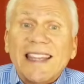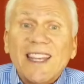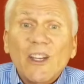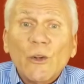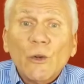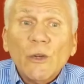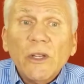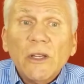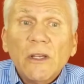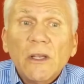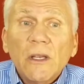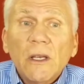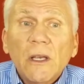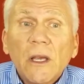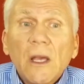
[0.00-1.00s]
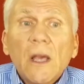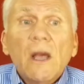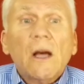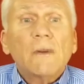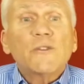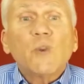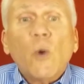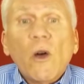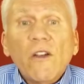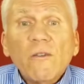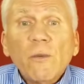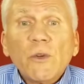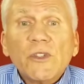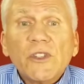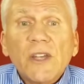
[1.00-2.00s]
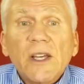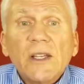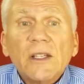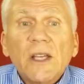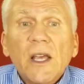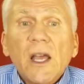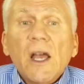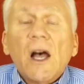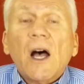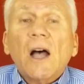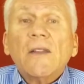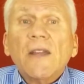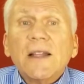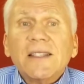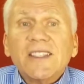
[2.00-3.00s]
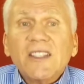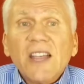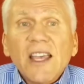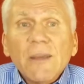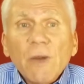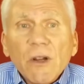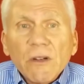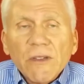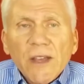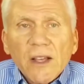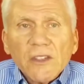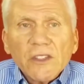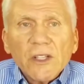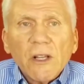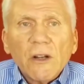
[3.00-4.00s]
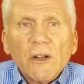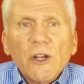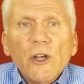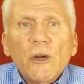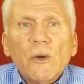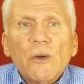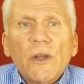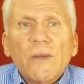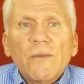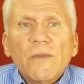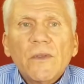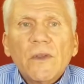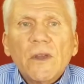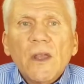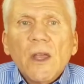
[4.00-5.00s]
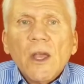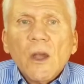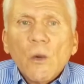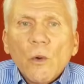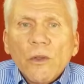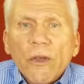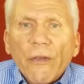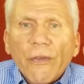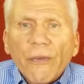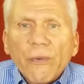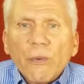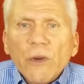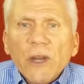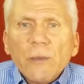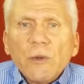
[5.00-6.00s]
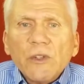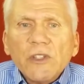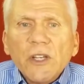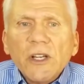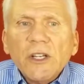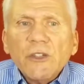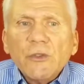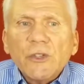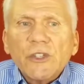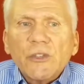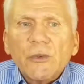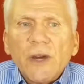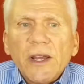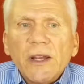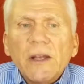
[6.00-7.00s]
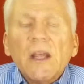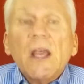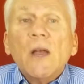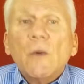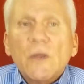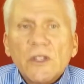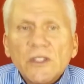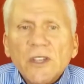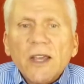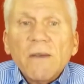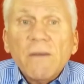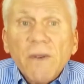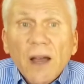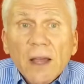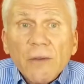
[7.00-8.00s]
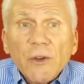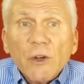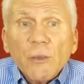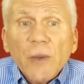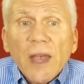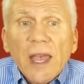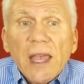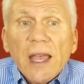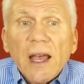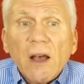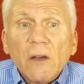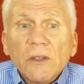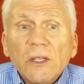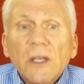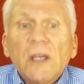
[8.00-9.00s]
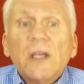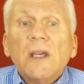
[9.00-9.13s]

yield, of 12% on that same $100,000 note with a 3% interest rate with the same 5-year payout.